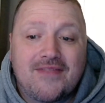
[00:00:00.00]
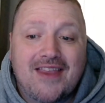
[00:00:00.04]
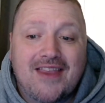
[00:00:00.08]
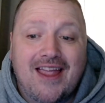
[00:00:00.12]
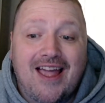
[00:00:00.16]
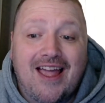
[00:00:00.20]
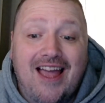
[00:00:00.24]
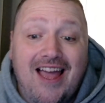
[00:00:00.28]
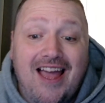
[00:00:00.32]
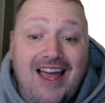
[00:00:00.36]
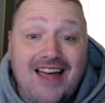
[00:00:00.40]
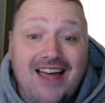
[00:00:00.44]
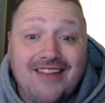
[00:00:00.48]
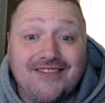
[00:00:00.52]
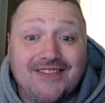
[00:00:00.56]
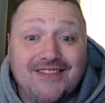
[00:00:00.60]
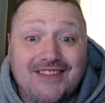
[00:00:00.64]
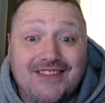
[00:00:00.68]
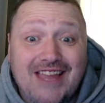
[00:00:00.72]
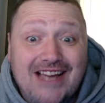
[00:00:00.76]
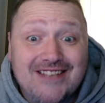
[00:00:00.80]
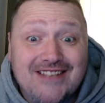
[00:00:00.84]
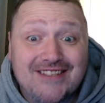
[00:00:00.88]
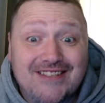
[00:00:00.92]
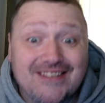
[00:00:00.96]
And
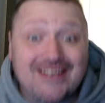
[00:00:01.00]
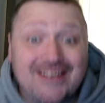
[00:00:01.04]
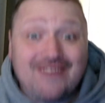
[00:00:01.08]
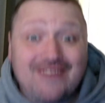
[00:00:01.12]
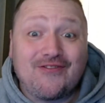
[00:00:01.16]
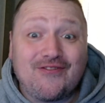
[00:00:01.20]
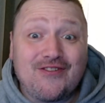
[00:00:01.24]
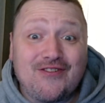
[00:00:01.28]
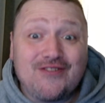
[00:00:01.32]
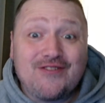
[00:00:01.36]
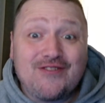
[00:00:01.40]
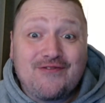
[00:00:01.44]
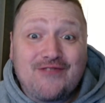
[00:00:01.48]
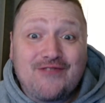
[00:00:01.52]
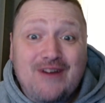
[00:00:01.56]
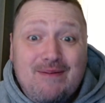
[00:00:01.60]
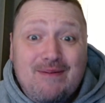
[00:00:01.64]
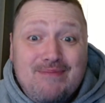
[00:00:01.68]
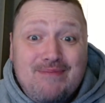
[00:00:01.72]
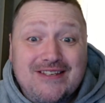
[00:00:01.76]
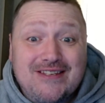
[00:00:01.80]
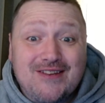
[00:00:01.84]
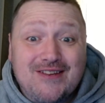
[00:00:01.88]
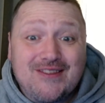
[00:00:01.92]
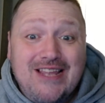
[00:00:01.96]
that's it for another
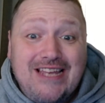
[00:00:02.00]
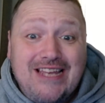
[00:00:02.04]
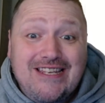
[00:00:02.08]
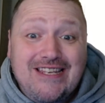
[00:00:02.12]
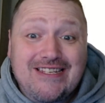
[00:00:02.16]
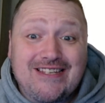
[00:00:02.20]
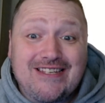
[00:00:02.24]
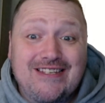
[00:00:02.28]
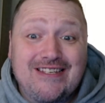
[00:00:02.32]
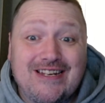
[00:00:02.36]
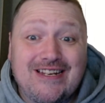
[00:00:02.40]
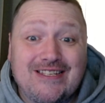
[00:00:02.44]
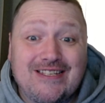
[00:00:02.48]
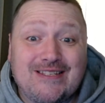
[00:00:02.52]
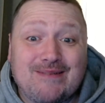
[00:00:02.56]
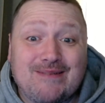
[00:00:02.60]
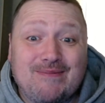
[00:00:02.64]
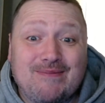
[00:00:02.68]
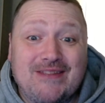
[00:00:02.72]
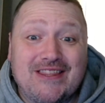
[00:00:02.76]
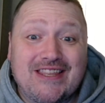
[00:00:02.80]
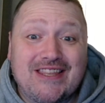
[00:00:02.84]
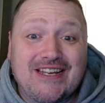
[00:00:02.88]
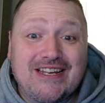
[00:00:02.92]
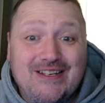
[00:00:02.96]
episode, ladies and gentlemen.
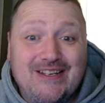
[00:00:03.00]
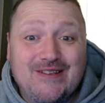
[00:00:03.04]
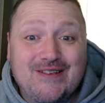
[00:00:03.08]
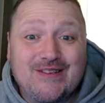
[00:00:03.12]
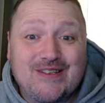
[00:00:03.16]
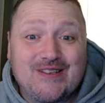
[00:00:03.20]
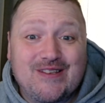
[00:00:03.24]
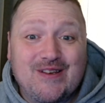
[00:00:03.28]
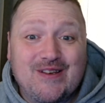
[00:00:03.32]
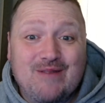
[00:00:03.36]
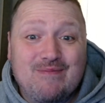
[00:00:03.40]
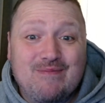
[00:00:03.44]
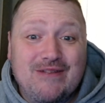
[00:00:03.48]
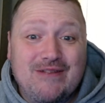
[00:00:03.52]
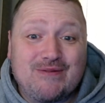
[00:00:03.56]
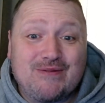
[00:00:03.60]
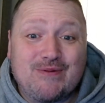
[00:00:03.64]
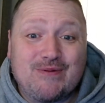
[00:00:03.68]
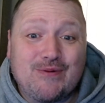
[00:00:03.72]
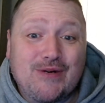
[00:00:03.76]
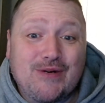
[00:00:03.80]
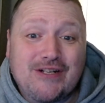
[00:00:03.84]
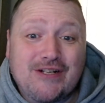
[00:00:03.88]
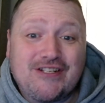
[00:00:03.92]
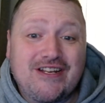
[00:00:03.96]
Thank you so much for
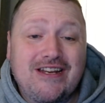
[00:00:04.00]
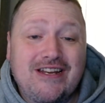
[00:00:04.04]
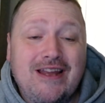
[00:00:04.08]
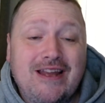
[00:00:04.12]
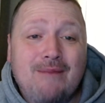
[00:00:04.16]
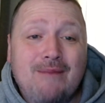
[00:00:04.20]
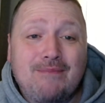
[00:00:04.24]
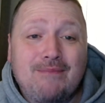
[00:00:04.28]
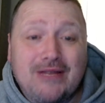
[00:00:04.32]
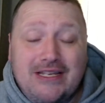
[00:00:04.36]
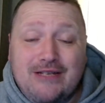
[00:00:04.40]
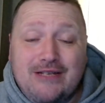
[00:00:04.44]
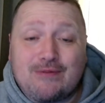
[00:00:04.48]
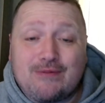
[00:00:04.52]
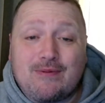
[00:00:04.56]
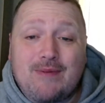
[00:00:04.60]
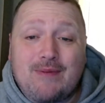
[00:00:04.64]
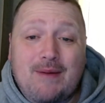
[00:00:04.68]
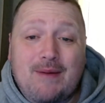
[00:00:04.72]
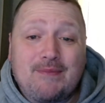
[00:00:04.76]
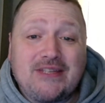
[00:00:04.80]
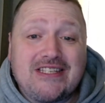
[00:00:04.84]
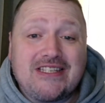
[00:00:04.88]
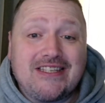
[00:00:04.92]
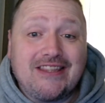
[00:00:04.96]
watching. Please remember
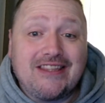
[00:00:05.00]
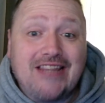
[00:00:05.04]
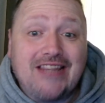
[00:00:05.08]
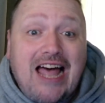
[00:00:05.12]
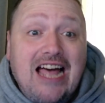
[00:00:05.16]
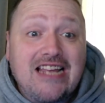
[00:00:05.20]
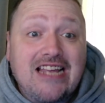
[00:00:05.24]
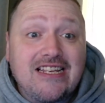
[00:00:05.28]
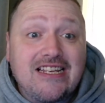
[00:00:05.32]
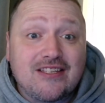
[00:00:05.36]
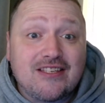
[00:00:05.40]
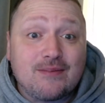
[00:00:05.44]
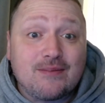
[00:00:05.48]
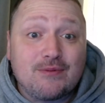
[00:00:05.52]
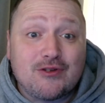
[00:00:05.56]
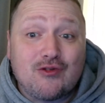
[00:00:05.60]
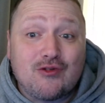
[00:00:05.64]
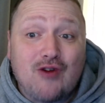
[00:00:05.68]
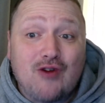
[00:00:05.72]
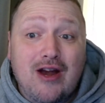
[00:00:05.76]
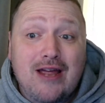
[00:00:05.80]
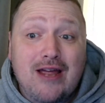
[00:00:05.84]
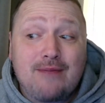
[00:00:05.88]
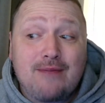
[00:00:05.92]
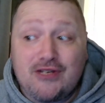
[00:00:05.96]
to like,
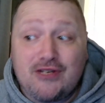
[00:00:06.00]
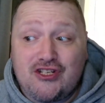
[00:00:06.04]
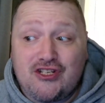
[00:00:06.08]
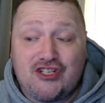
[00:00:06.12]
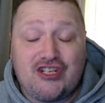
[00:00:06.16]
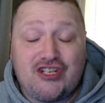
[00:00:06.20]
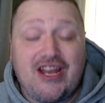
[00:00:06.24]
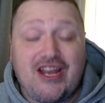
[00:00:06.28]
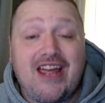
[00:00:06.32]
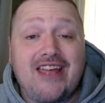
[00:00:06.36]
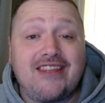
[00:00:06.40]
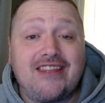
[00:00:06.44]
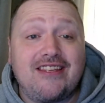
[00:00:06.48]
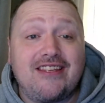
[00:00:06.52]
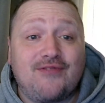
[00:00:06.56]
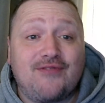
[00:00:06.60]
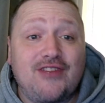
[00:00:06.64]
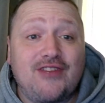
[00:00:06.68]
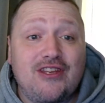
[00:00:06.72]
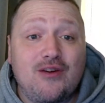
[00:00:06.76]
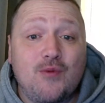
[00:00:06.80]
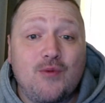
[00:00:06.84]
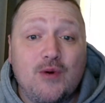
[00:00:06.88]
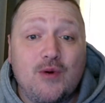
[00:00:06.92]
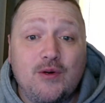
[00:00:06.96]
subscribe and share this
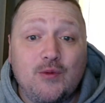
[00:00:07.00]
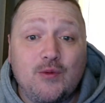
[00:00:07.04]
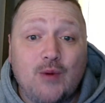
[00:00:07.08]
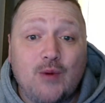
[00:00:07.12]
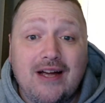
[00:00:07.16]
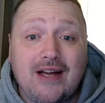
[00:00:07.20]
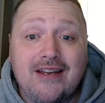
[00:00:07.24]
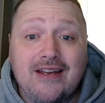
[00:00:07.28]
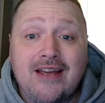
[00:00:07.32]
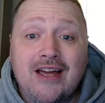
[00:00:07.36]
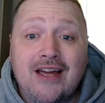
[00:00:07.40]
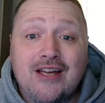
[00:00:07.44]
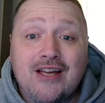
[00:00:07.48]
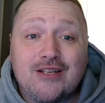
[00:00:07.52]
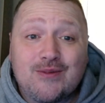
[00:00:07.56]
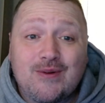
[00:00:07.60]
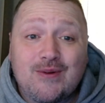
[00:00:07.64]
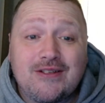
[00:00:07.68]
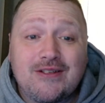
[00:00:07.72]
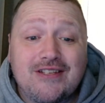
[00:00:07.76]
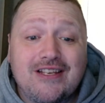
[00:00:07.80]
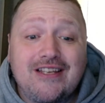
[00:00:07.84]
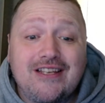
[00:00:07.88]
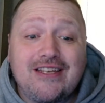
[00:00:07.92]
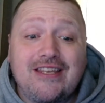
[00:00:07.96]
video worldwide, as well as
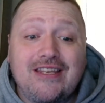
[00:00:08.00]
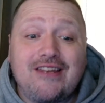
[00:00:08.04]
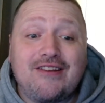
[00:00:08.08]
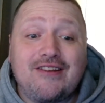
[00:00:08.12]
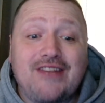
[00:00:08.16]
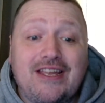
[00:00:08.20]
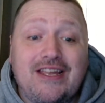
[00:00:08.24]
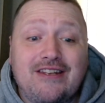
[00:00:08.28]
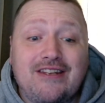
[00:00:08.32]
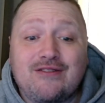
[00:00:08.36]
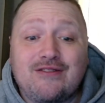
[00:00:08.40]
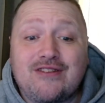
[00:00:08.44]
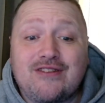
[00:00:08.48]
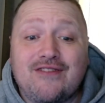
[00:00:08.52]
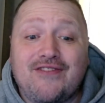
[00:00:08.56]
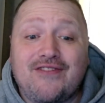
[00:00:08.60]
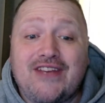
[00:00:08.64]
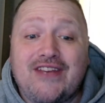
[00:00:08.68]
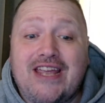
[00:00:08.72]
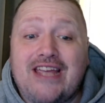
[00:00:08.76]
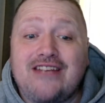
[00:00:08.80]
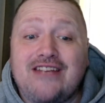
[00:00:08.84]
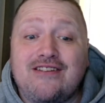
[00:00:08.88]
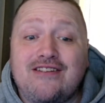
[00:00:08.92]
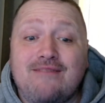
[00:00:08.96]
clicking on that
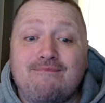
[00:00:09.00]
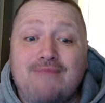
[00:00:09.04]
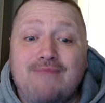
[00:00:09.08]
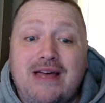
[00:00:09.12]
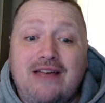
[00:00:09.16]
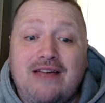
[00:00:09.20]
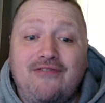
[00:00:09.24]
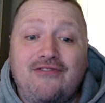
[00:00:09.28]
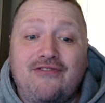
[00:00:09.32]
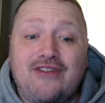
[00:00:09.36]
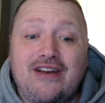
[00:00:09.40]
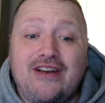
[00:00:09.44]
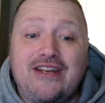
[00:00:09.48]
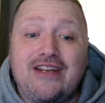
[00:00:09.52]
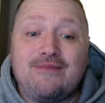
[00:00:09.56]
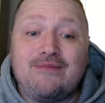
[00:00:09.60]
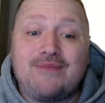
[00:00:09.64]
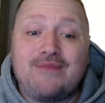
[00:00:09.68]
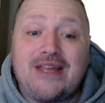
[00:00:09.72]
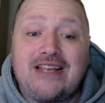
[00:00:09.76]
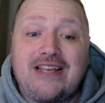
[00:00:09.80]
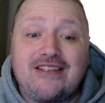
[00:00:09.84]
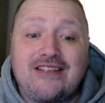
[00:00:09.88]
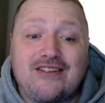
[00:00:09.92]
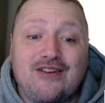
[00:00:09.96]
notification bell for any
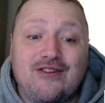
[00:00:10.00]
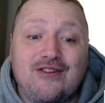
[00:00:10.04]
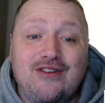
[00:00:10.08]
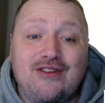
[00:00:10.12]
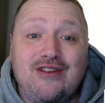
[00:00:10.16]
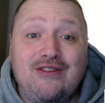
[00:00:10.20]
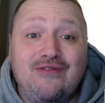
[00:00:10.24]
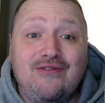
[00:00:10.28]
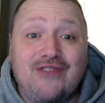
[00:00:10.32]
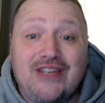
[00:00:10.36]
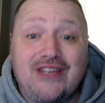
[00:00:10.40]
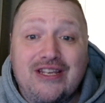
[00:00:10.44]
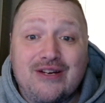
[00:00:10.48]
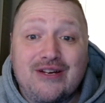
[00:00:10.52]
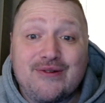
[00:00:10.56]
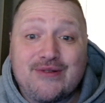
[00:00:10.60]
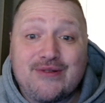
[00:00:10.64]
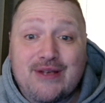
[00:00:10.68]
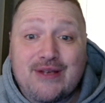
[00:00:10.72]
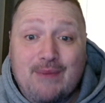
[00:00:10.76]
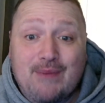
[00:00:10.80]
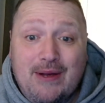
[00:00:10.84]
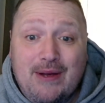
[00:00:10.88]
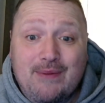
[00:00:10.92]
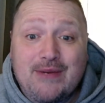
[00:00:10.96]
updates on new videos that
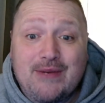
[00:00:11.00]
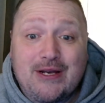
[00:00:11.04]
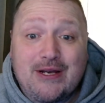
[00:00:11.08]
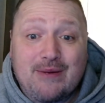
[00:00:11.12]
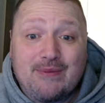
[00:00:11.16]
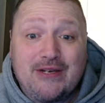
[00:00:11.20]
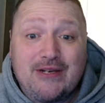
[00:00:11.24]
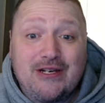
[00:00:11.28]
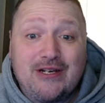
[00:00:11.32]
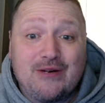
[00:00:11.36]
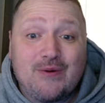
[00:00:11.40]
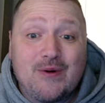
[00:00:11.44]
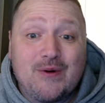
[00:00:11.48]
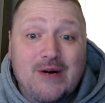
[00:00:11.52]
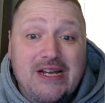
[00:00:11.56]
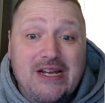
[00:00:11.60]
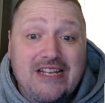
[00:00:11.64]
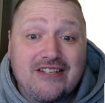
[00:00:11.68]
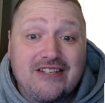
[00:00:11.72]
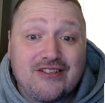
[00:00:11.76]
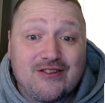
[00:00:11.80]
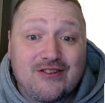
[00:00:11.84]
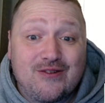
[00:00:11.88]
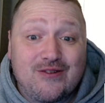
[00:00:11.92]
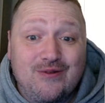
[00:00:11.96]
may be coming
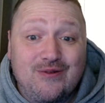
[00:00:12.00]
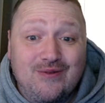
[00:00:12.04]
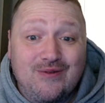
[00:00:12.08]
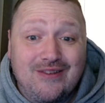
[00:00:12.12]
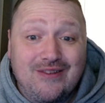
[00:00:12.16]
soon.